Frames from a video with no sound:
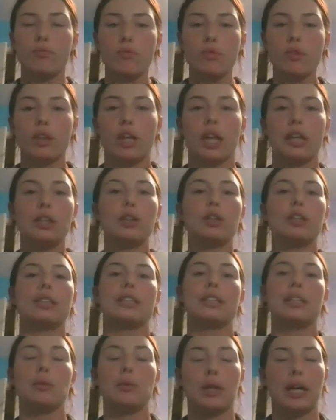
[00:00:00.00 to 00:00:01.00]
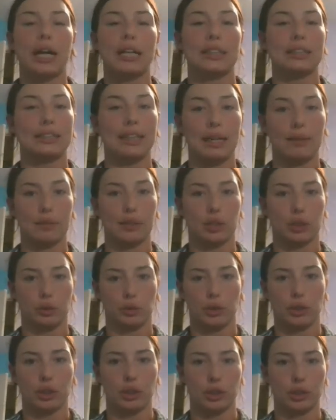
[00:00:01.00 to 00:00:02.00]
and you can see what kind of damage it
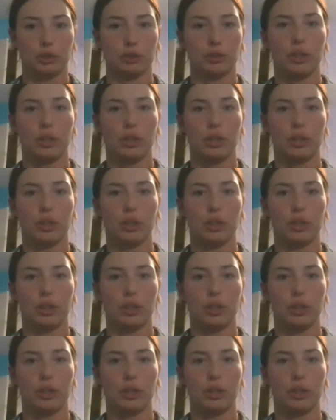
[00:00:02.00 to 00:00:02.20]
would do.